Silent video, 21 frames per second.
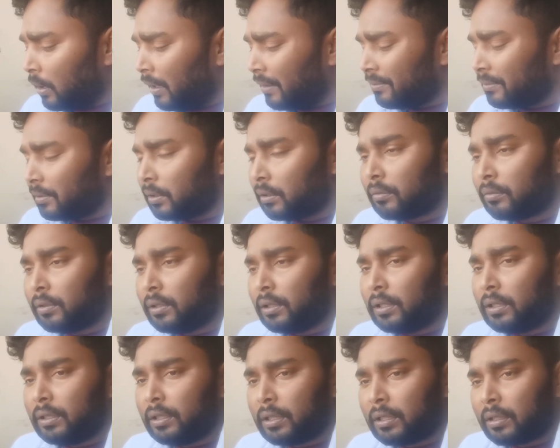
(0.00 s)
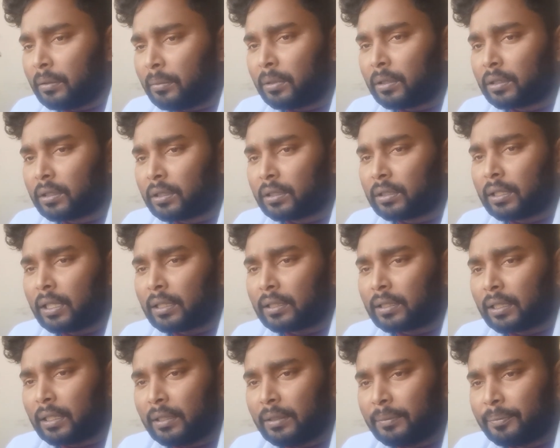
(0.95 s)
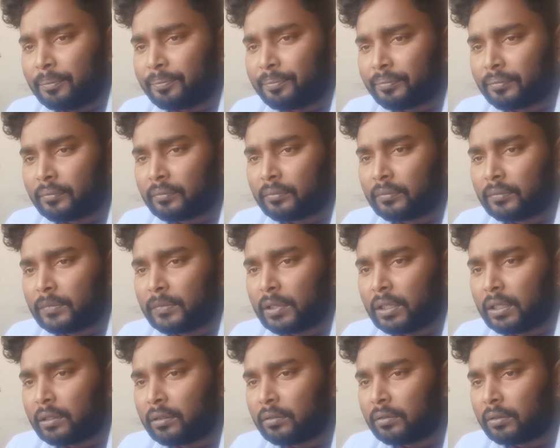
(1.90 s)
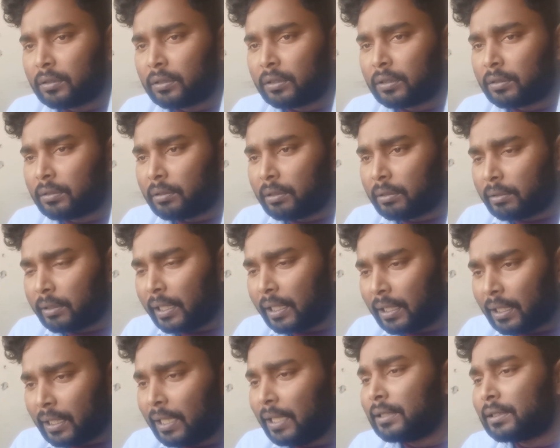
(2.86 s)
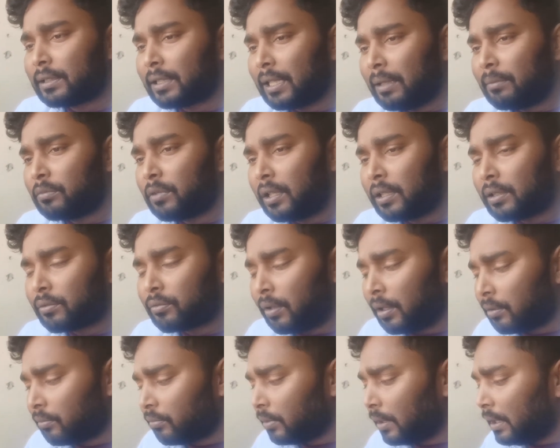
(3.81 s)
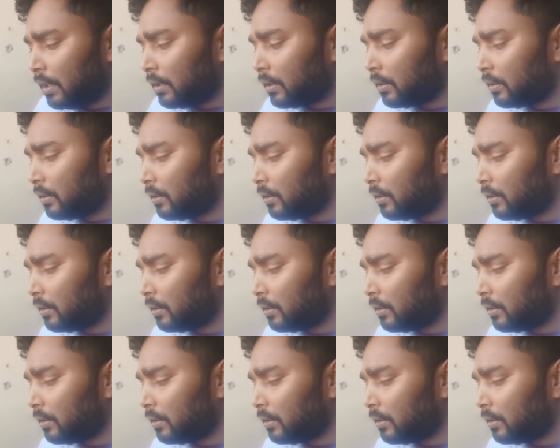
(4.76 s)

After we recovered the data, it analyze time was 1 week,